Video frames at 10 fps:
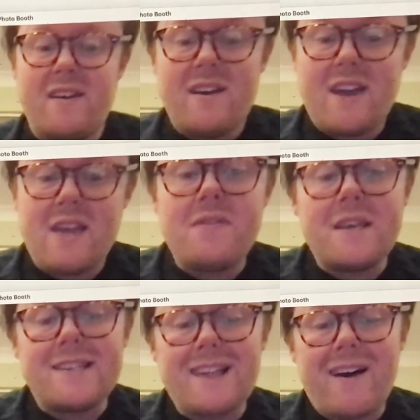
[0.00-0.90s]
in
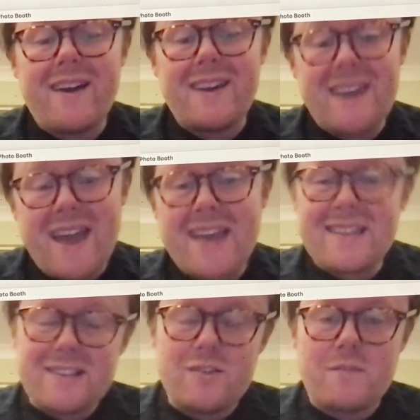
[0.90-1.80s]
this light. Yeah, it
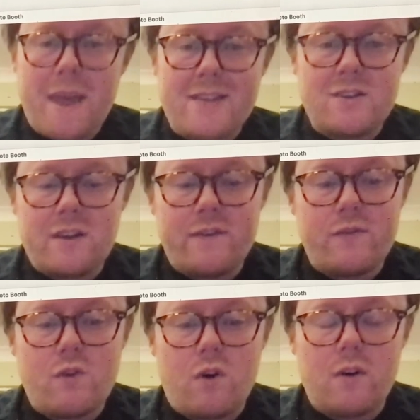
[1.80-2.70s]
does look better if you've
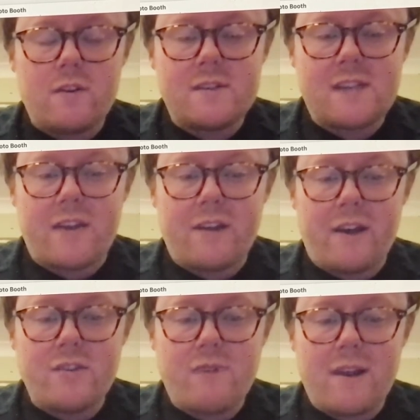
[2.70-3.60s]
got sunlight
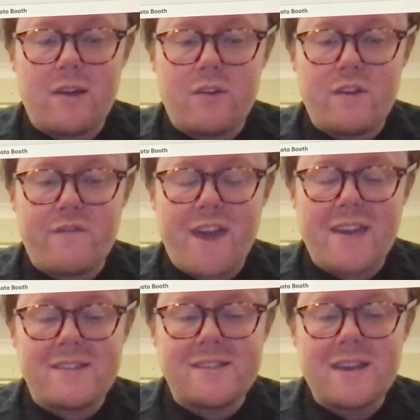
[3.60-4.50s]
directly on your
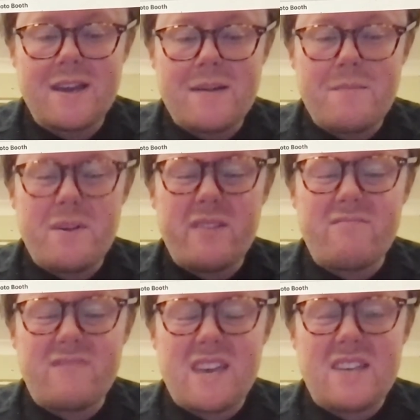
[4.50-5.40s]
face, but
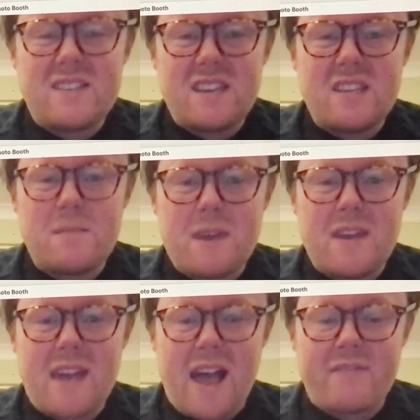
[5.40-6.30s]
this is a bit
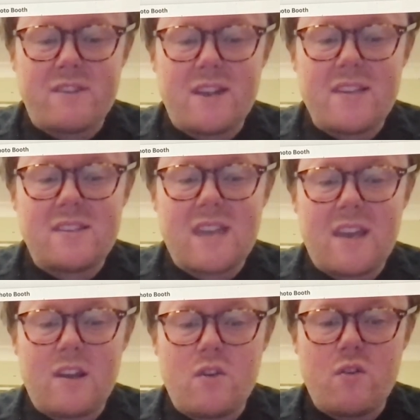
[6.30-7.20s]
naff. So let's take a
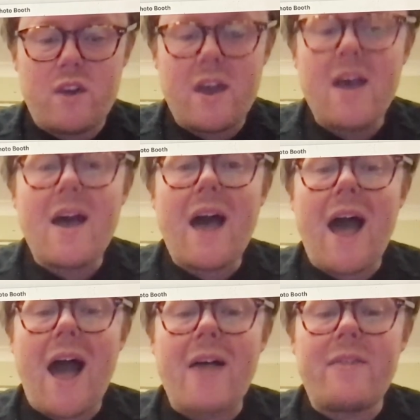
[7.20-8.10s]
look
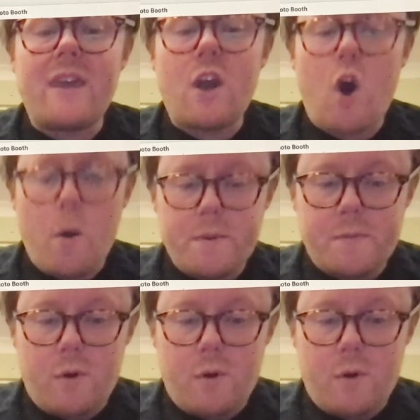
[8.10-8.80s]
at the OBSBOT